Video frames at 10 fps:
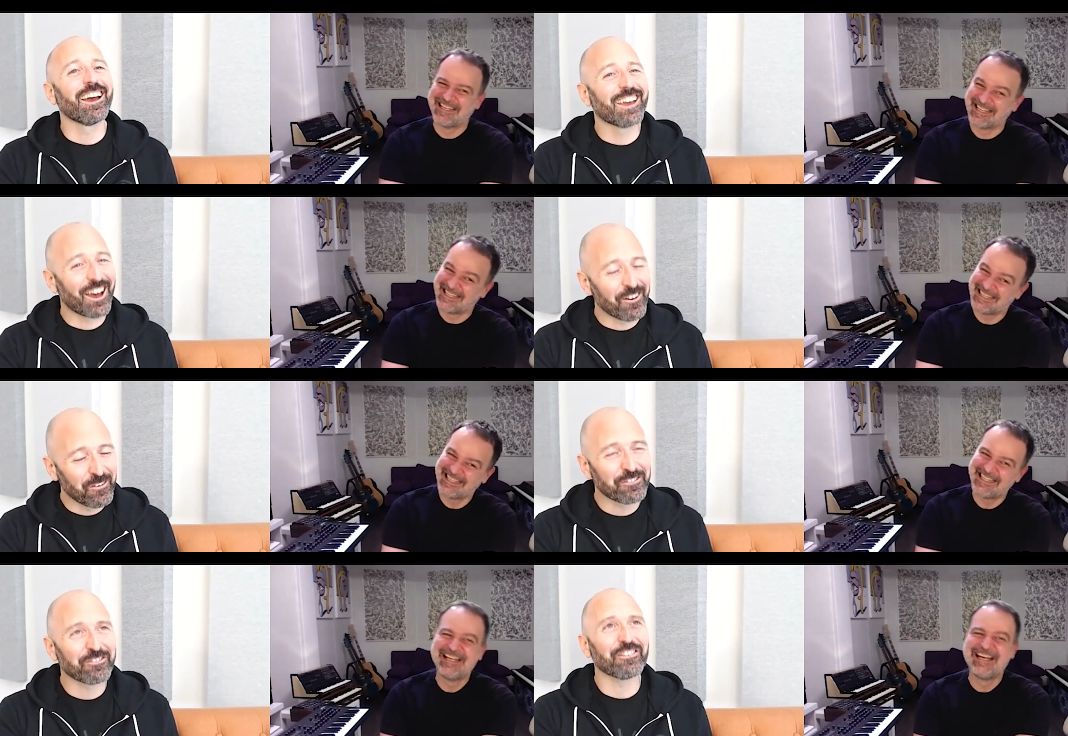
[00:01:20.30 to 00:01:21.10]
Speaker 1: yeah, yeah,
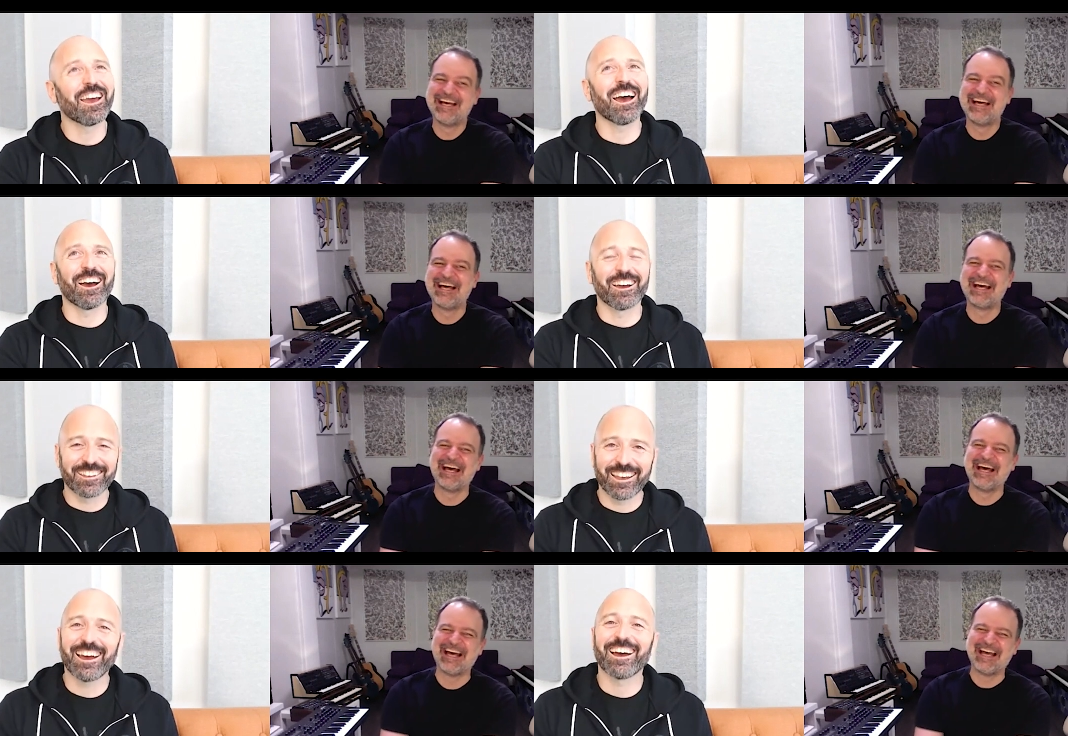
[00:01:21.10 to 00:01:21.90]
we've yeah,
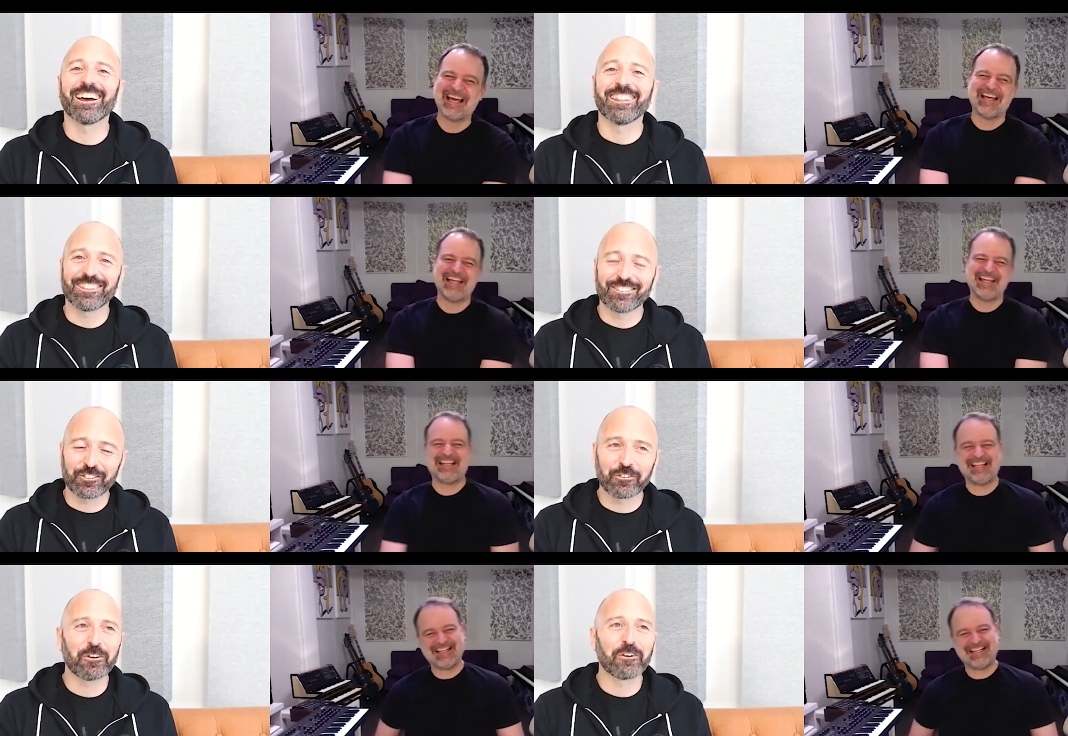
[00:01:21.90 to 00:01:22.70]
yeah, that's
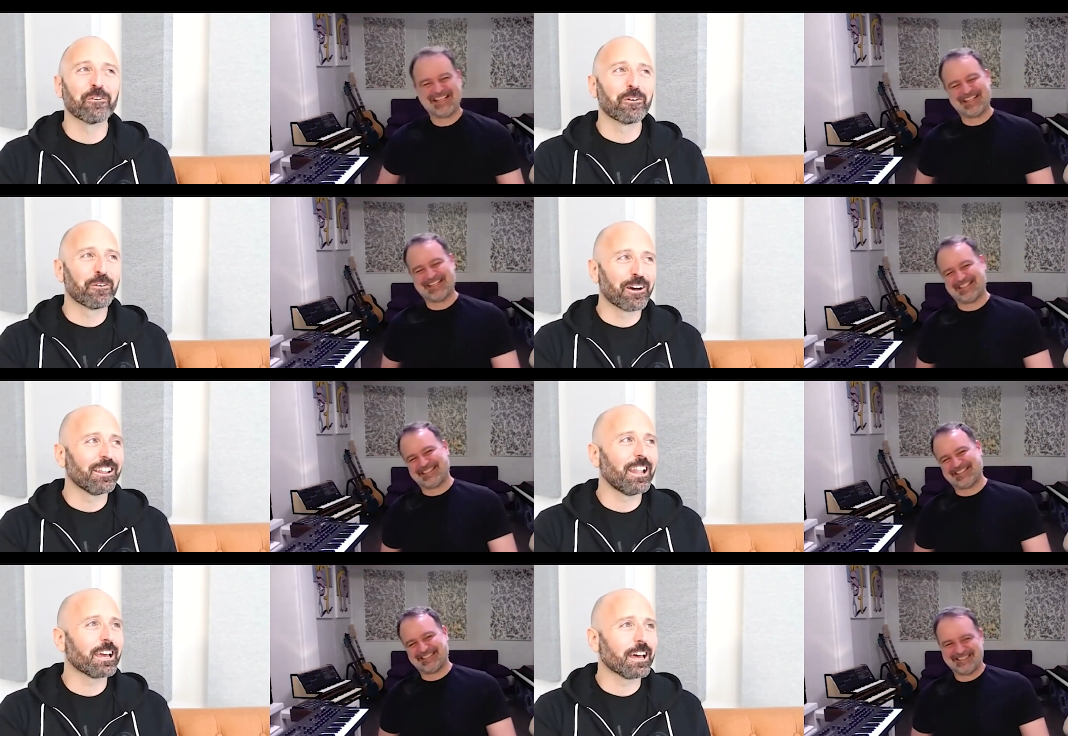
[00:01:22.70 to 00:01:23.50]
true. We were
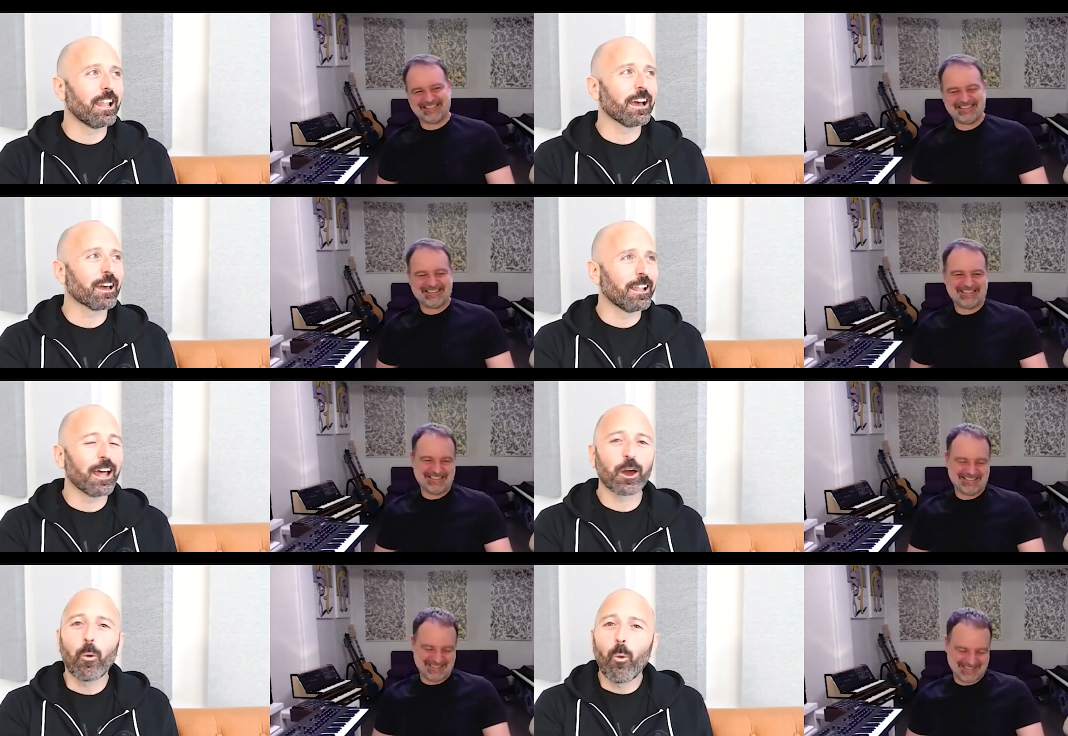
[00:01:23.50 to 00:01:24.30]
like a like a
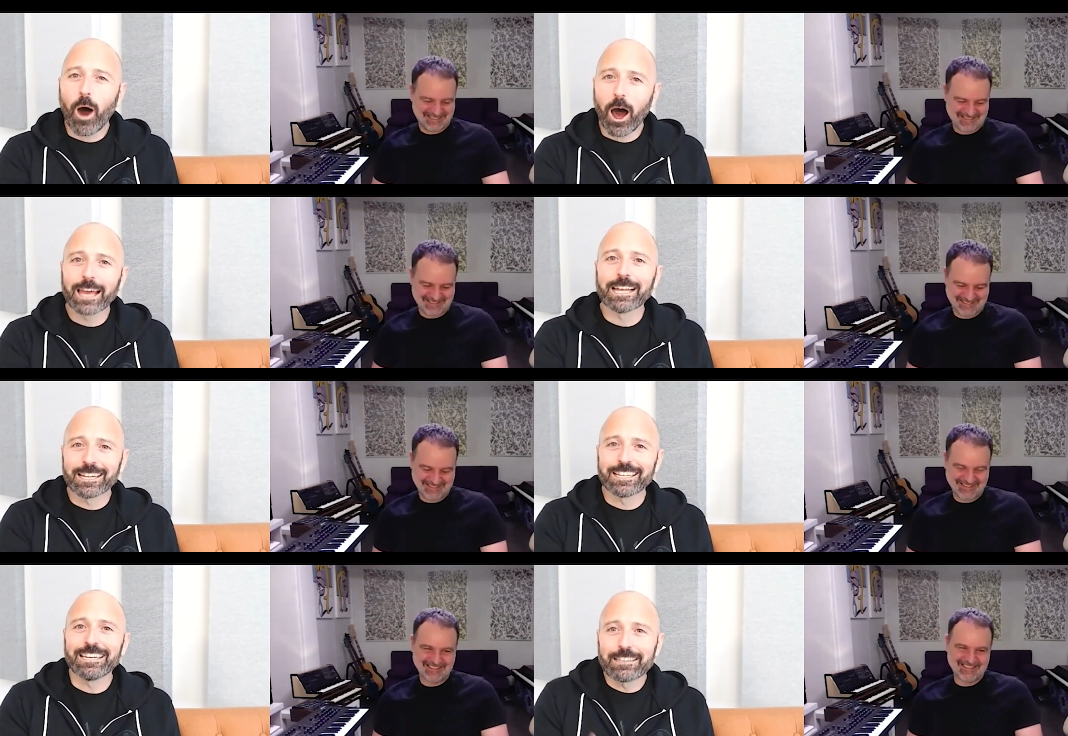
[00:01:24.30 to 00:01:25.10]
like a wine.
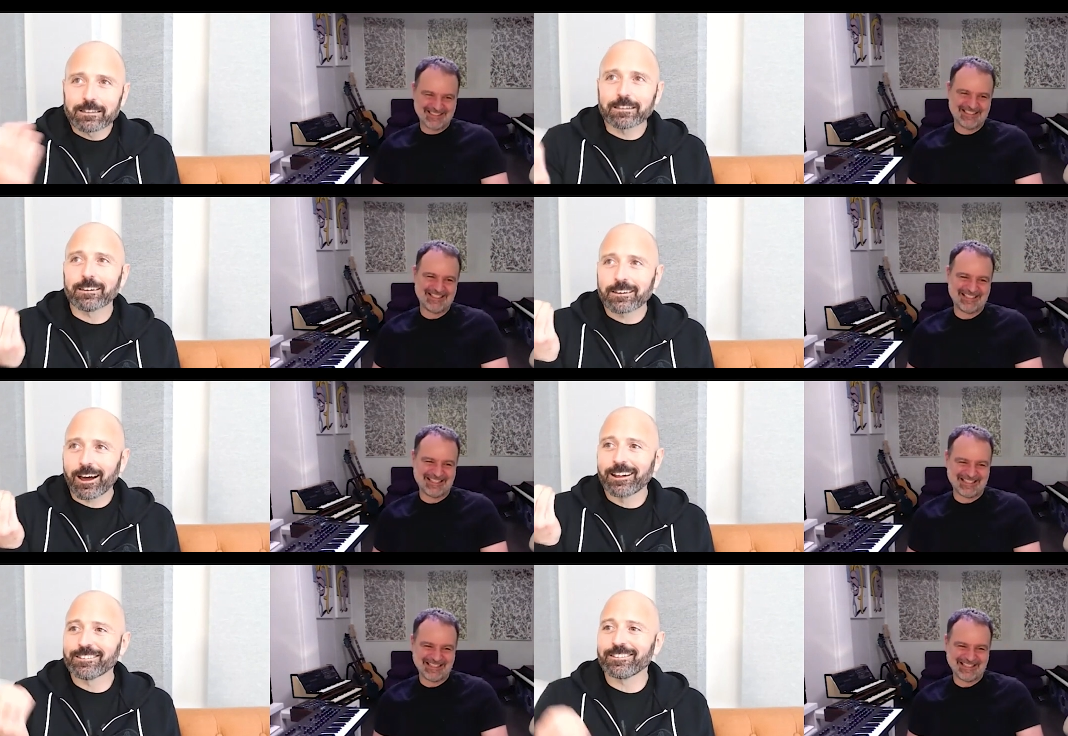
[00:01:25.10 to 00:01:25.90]
It needed to
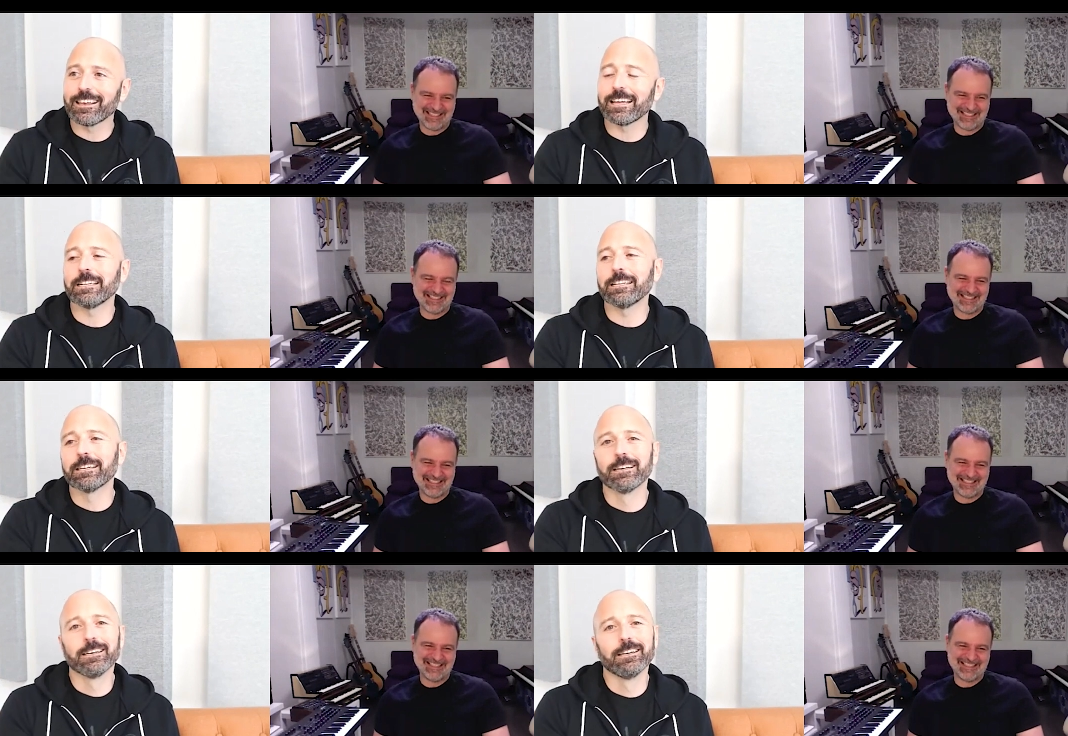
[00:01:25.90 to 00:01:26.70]
kind of sit and
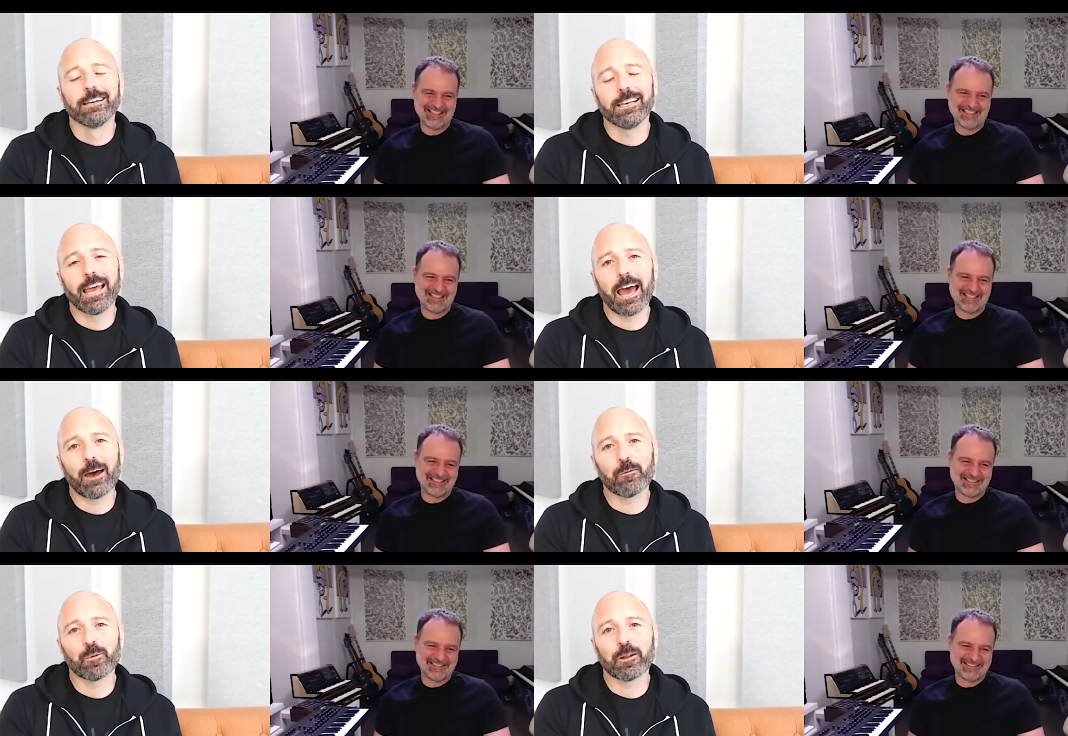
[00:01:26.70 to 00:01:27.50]

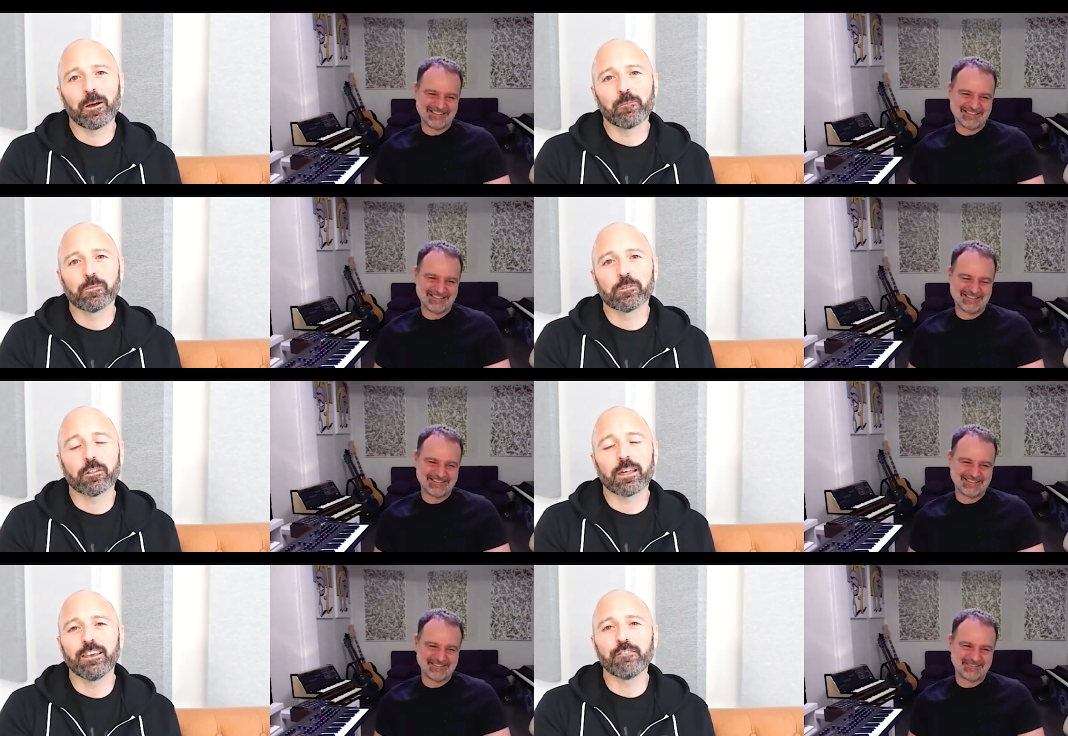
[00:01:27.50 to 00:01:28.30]
yeah, but um, so
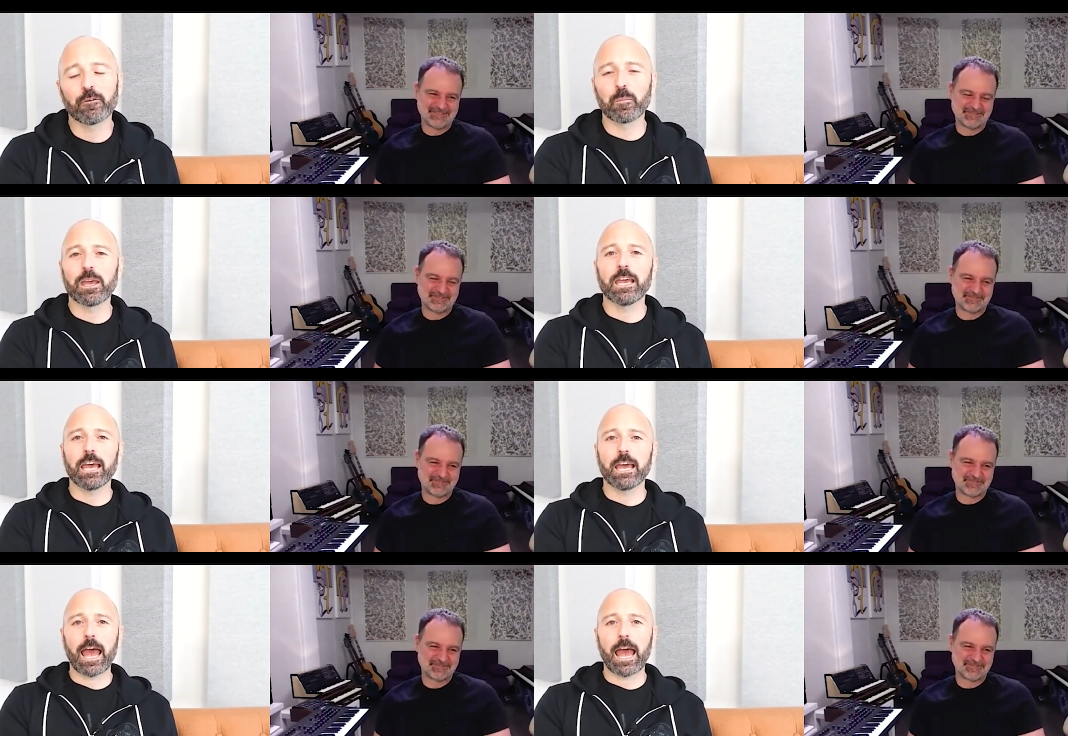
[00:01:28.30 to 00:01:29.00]
thank you for being here.